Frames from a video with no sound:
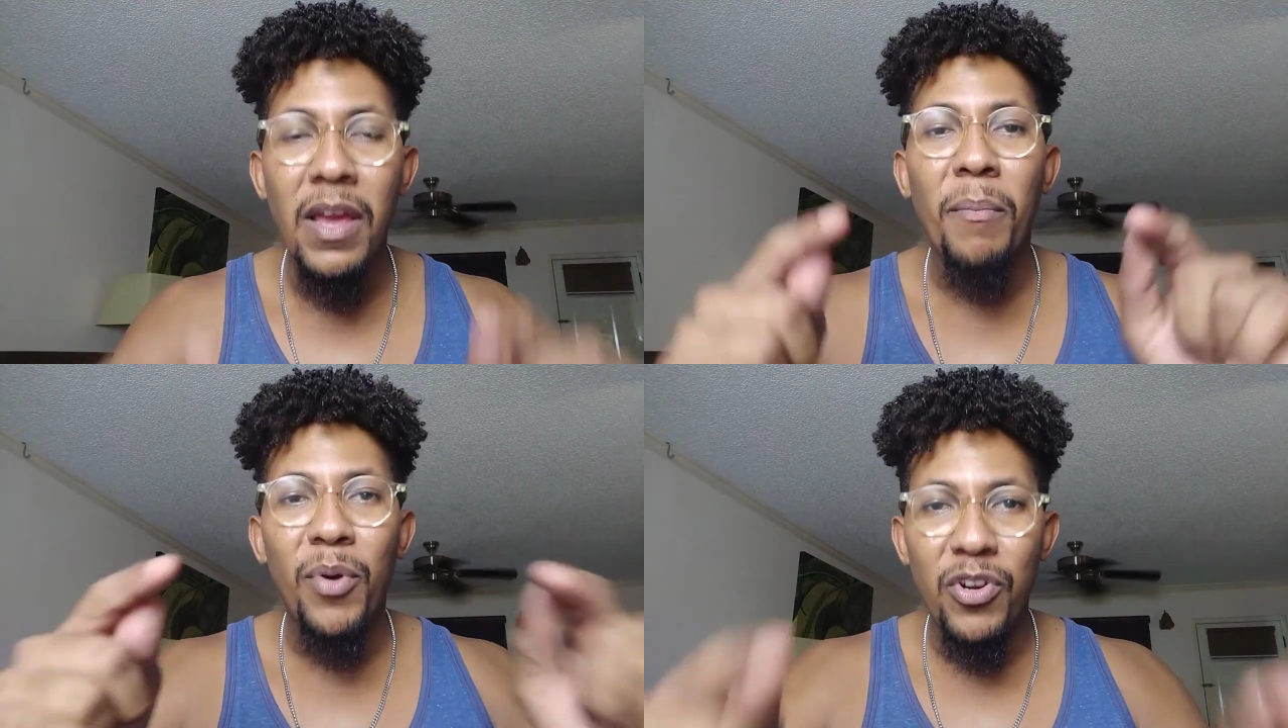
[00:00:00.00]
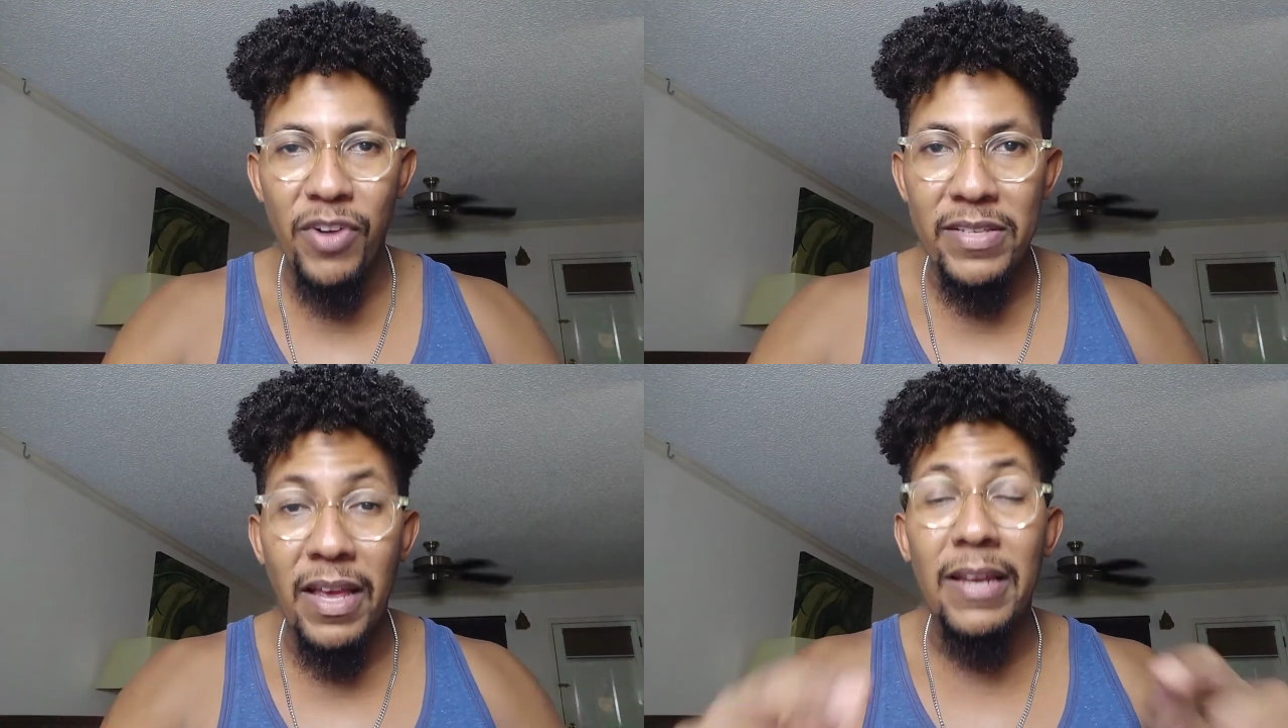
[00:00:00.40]

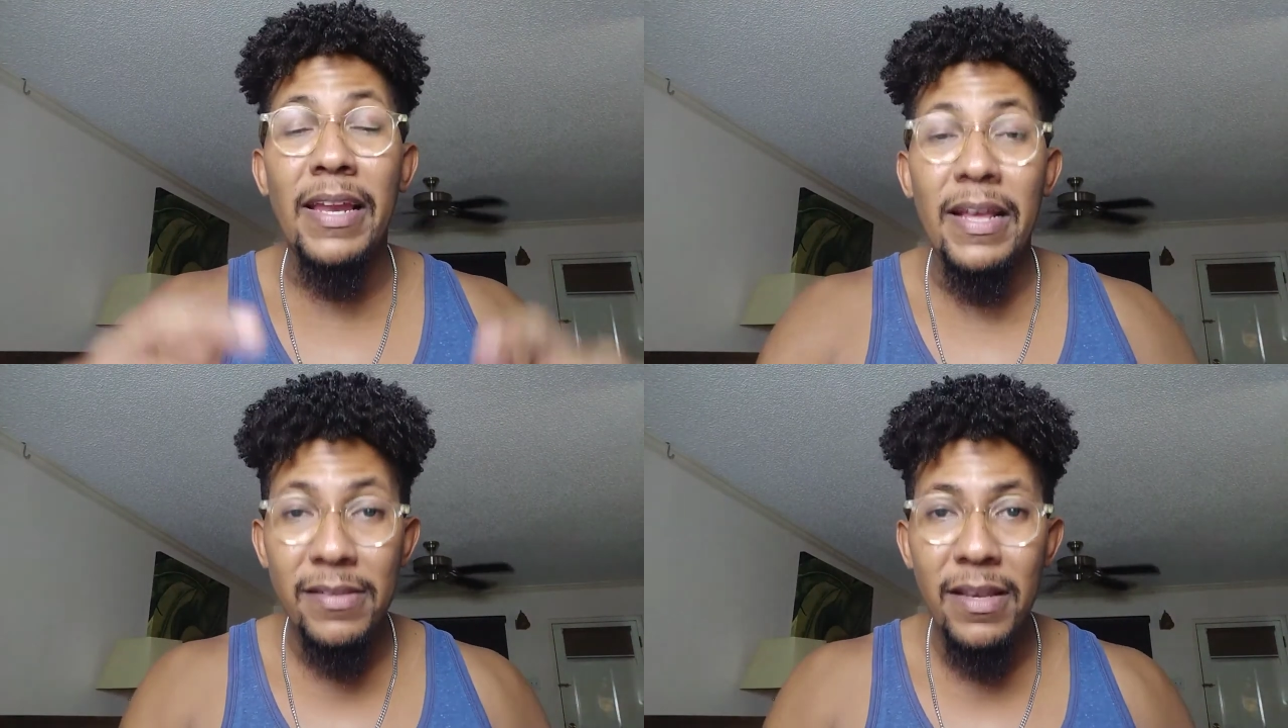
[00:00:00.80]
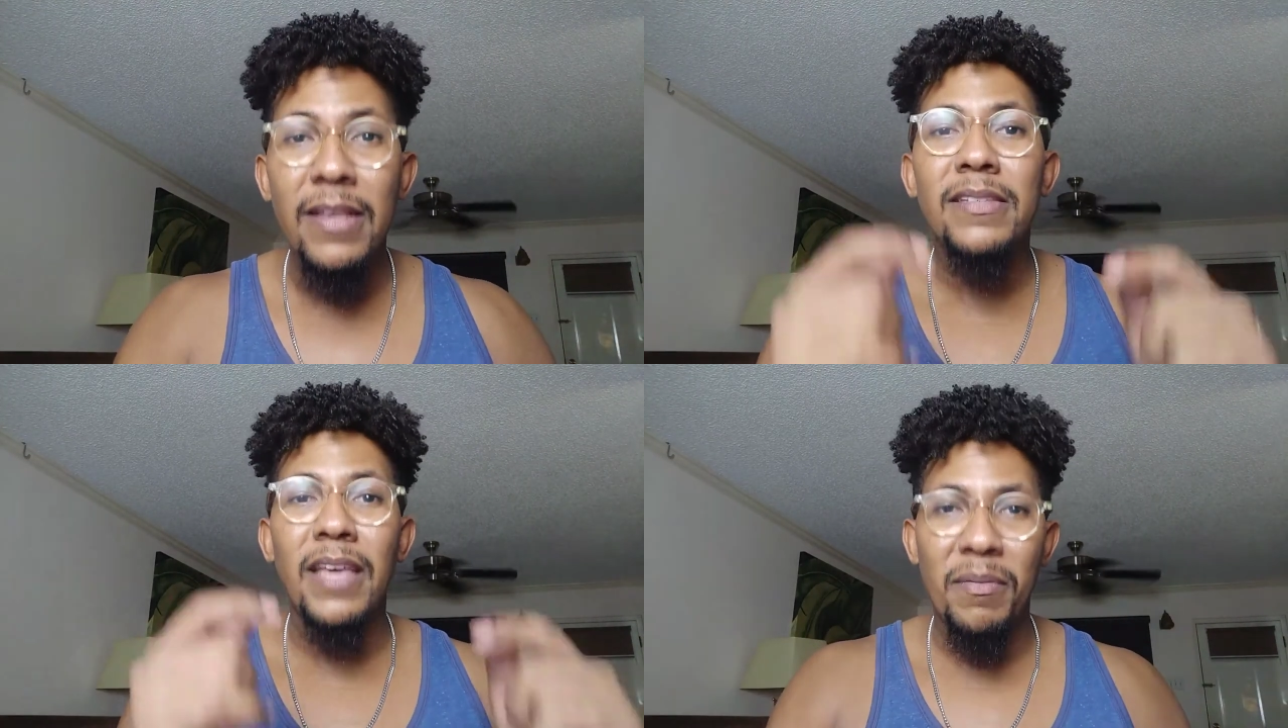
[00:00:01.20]
progress unless
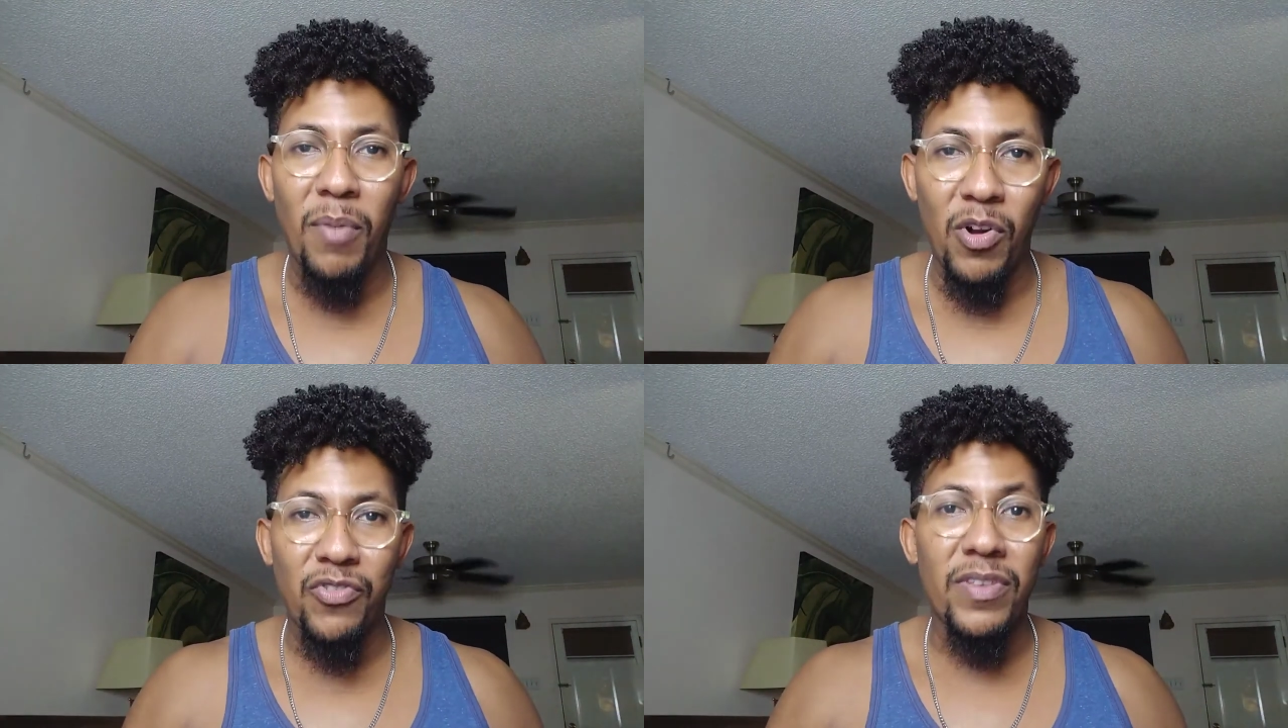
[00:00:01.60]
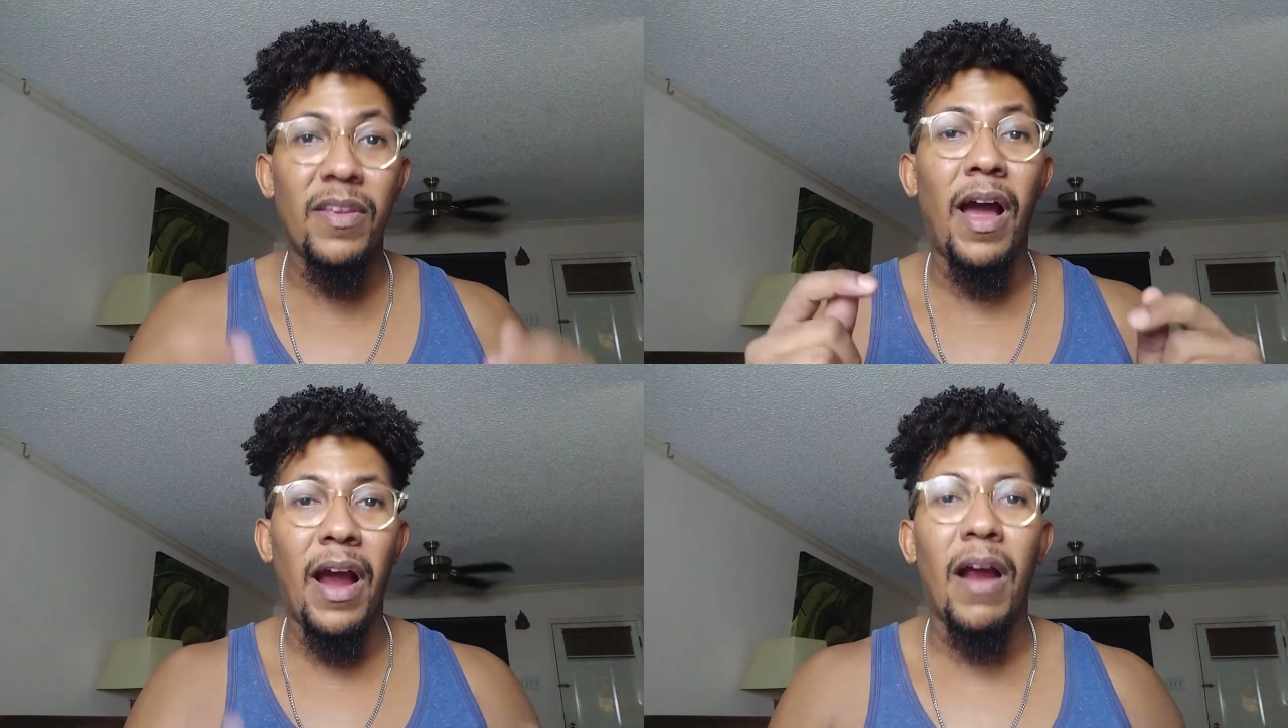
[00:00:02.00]
said boundaries
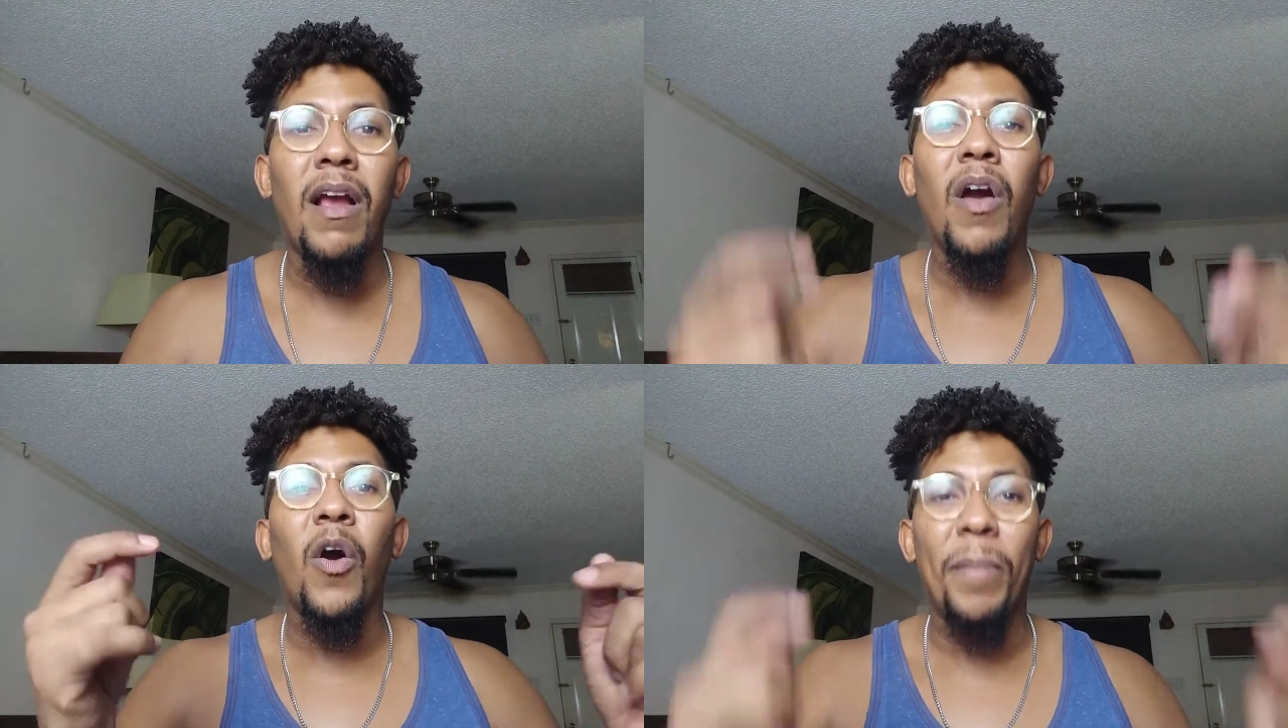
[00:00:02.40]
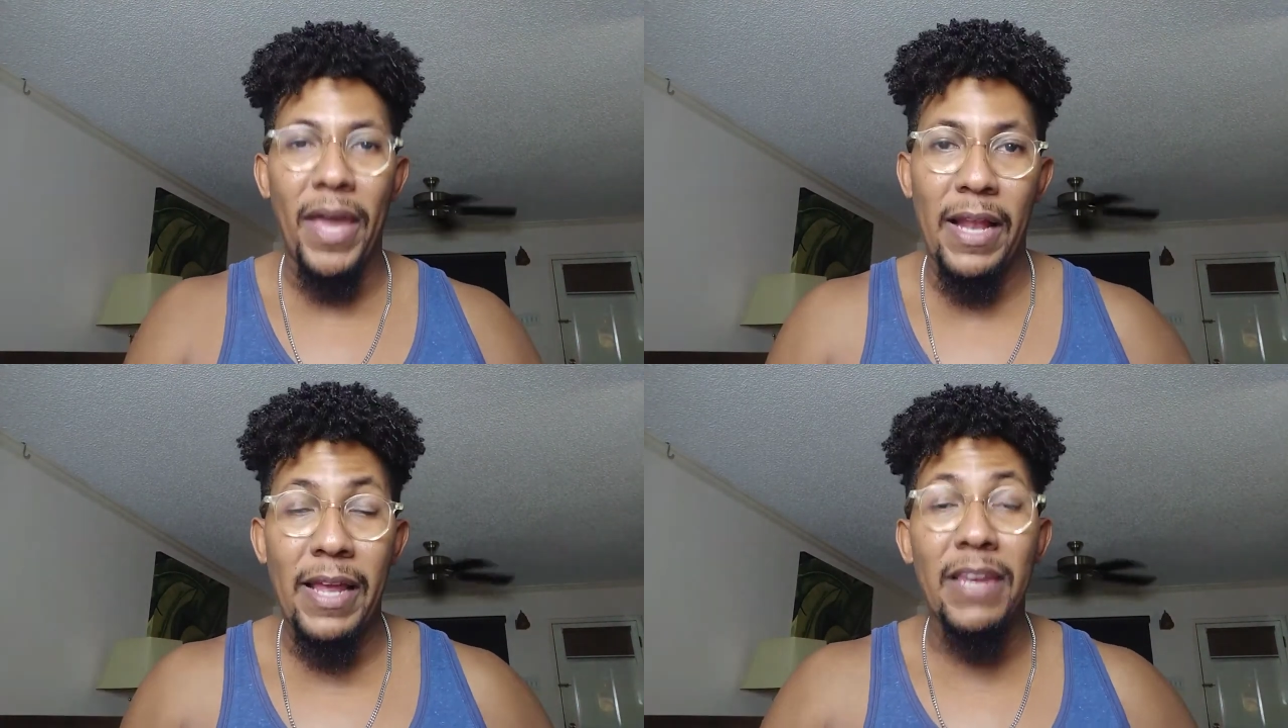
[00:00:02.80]
are
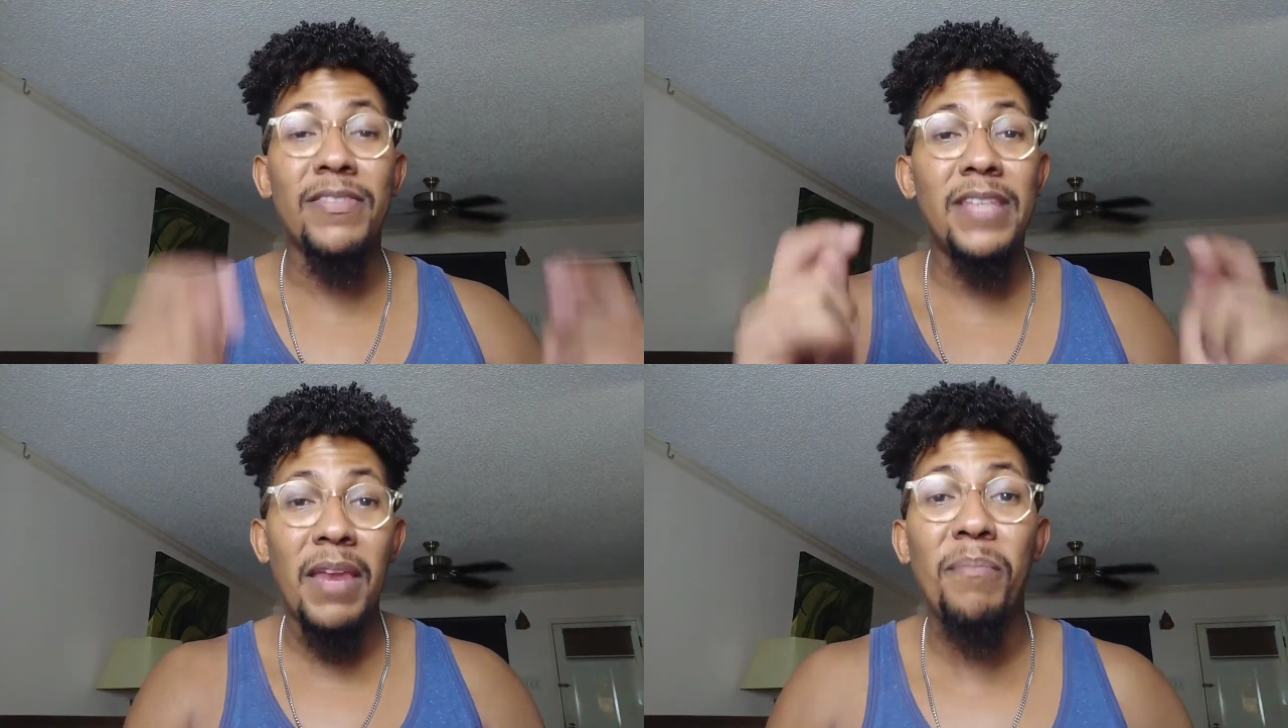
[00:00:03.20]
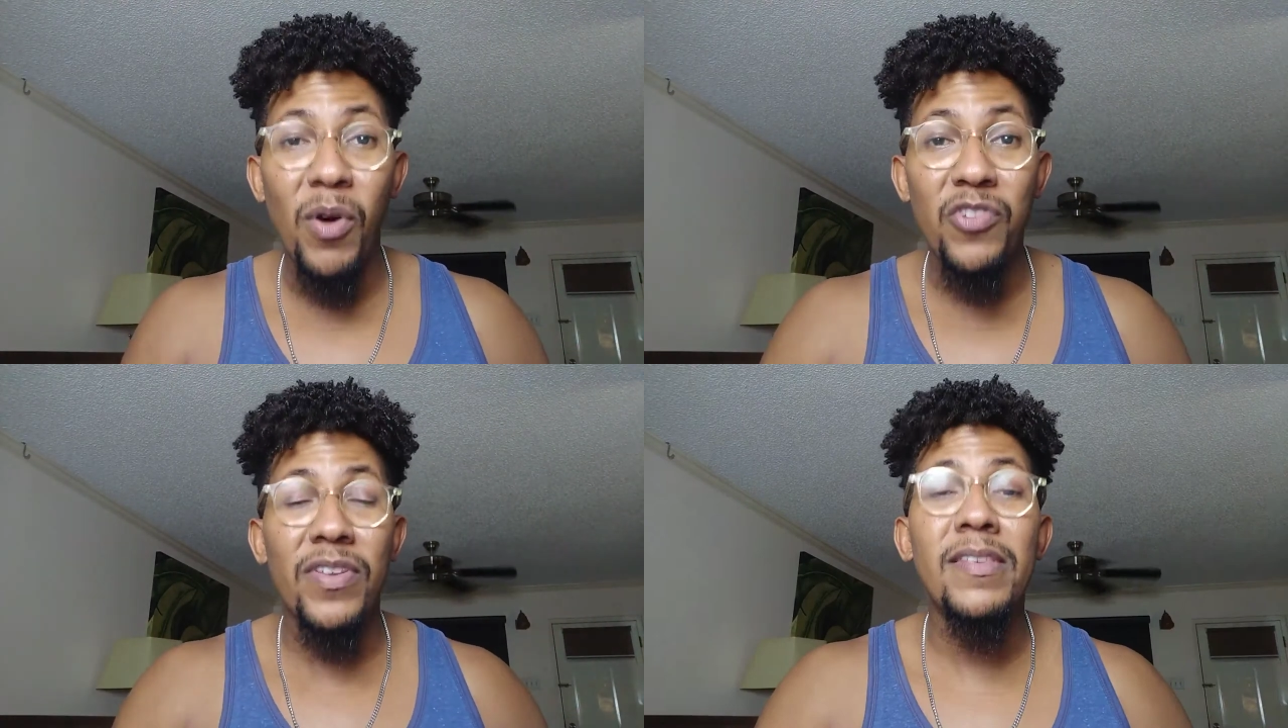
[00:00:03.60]
upheld. And if said
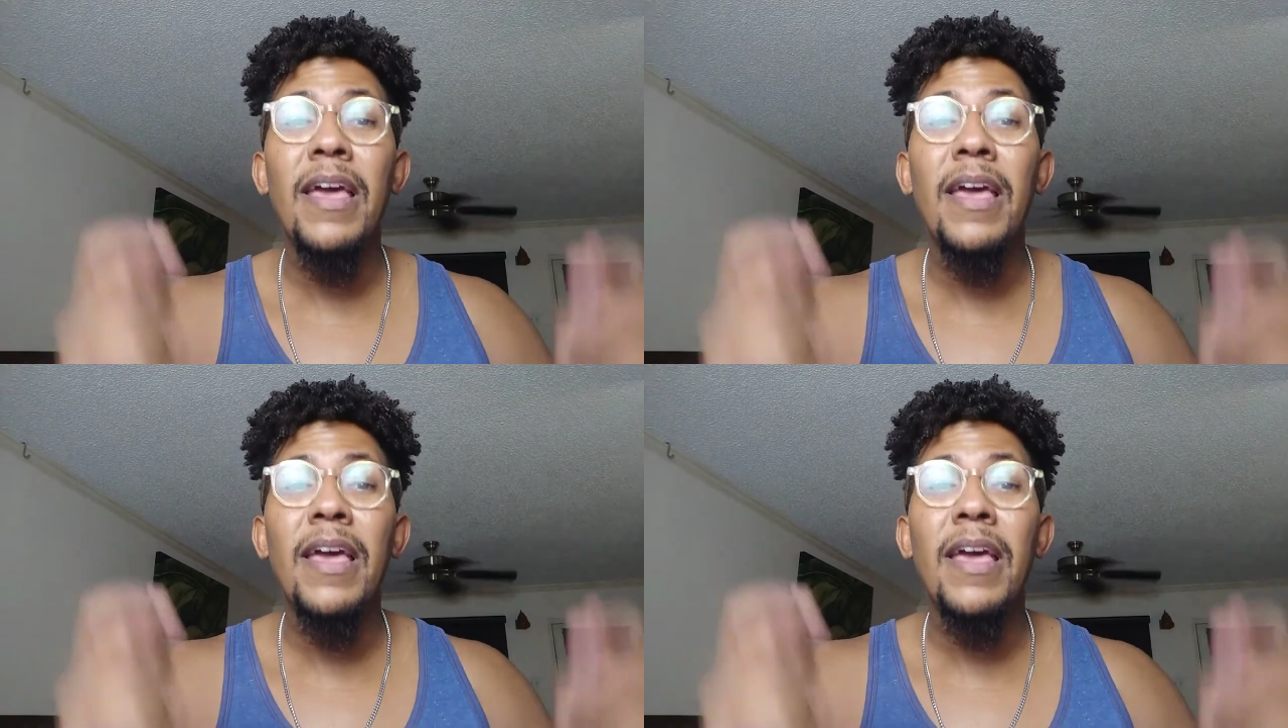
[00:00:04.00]
boundaries